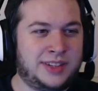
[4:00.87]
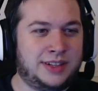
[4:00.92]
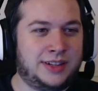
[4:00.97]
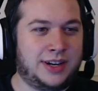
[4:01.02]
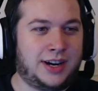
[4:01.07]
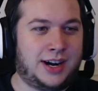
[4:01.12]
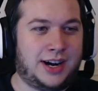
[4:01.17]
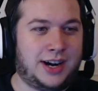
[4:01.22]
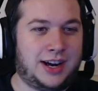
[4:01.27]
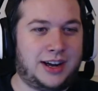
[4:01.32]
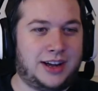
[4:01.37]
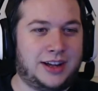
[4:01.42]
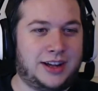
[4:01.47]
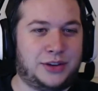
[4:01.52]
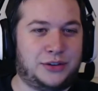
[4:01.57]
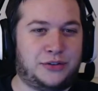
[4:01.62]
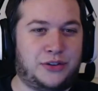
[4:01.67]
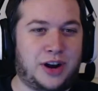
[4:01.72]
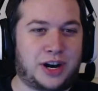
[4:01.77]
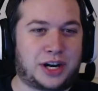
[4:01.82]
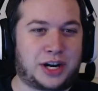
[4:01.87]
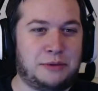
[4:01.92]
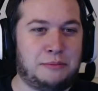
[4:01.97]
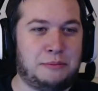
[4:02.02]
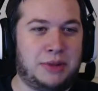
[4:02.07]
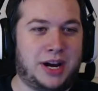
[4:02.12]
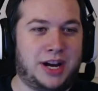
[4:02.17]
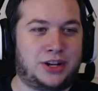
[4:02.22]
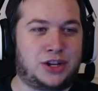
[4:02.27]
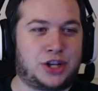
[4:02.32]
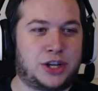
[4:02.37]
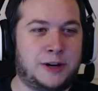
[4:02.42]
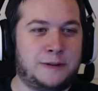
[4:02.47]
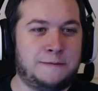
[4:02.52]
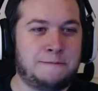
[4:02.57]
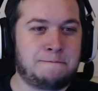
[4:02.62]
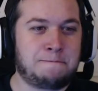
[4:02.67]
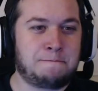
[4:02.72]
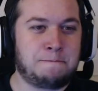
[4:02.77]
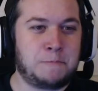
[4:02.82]
Oh, this fucking bitch.
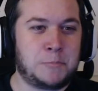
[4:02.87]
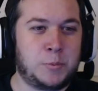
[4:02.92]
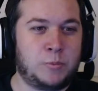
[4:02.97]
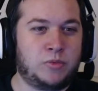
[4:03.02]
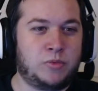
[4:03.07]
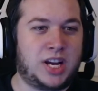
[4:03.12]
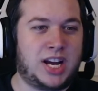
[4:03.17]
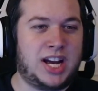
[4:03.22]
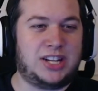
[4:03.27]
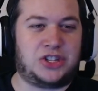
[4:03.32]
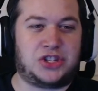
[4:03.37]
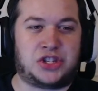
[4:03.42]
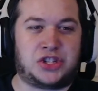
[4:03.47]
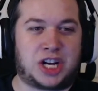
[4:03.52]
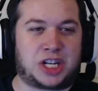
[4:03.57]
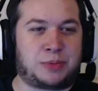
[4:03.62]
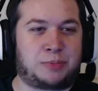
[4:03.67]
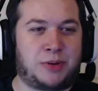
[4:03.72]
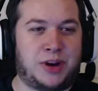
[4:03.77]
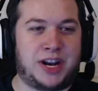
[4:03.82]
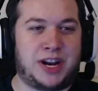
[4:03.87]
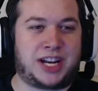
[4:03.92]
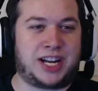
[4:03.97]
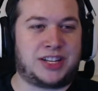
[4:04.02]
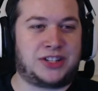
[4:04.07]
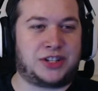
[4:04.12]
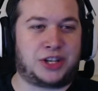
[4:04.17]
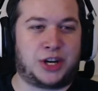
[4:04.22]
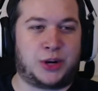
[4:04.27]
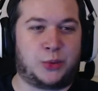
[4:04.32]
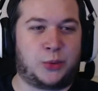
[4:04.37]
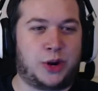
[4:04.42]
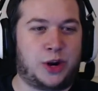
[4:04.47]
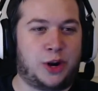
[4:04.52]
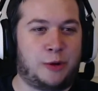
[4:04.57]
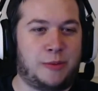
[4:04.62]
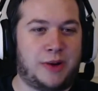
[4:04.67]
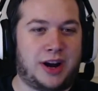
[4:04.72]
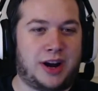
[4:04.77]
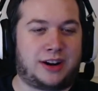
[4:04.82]
It sucks playing against a good
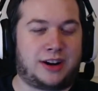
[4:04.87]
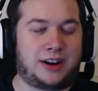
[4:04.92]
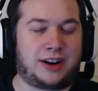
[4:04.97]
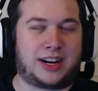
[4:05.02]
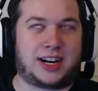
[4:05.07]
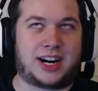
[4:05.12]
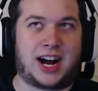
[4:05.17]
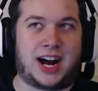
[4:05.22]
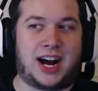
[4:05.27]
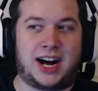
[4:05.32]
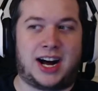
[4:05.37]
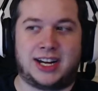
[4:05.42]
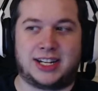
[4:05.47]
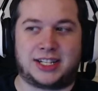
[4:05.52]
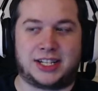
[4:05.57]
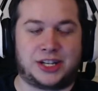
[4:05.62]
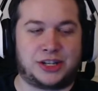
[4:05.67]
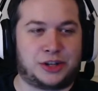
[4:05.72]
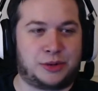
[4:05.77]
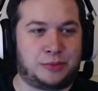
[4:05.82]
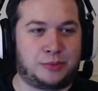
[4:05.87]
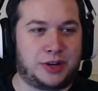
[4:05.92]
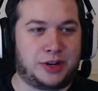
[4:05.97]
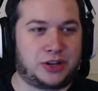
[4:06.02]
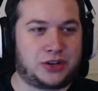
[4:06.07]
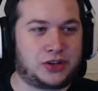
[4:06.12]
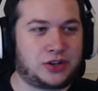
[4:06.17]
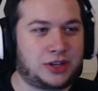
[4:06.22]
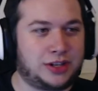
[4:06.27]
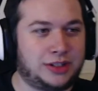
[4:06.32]
Widowmaker. God, it's such a bitch.